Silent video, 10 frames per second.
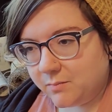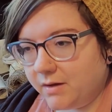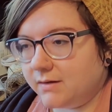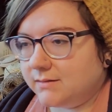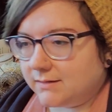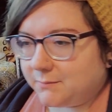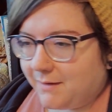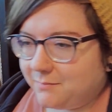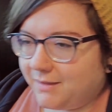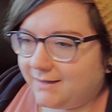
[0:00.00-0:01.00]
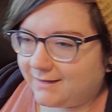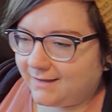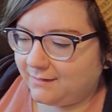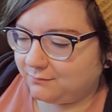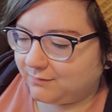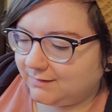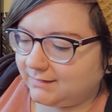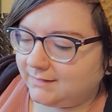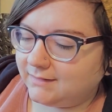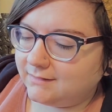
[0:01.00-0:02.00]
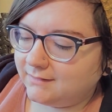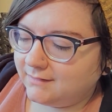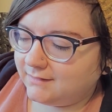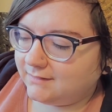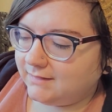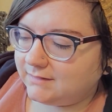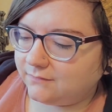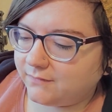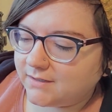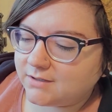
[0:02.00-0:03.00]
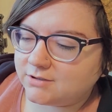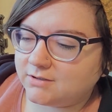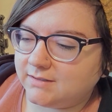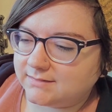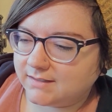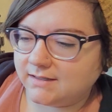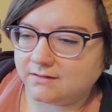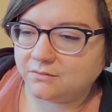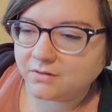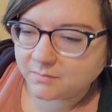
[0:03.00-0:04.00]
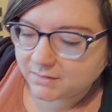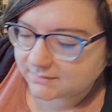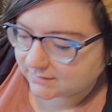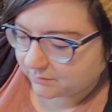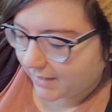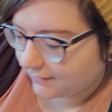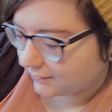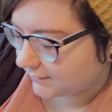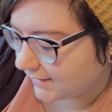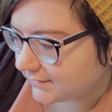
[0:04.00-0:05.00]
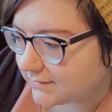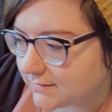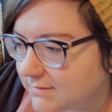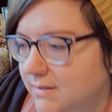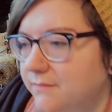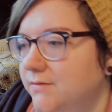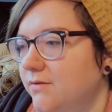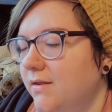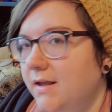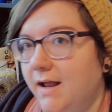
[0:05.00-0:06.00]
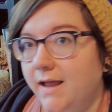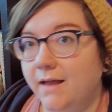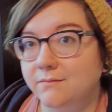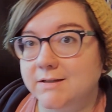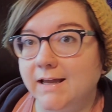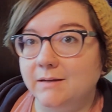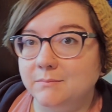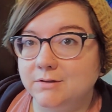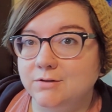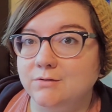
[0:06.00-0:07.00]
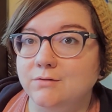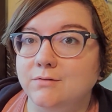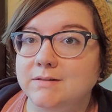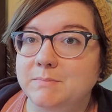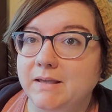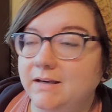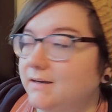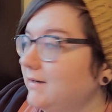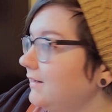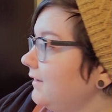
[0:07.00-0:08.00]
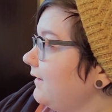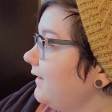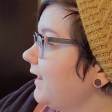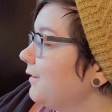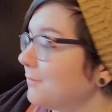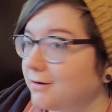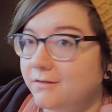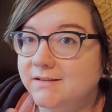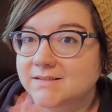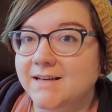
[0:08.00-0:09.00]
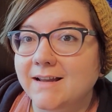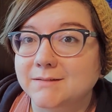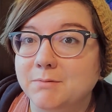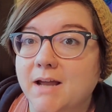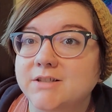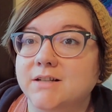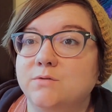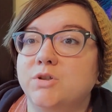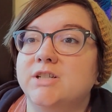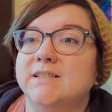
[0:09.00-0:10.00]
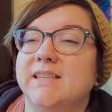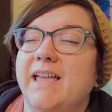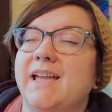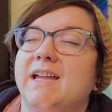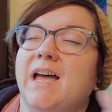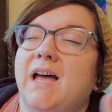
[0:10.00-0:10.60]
bug, and that's why I'm like, I really need to finish these, like, ornaments and pattern tests and stuff so that I have time to spin and work on this next project, which is, like,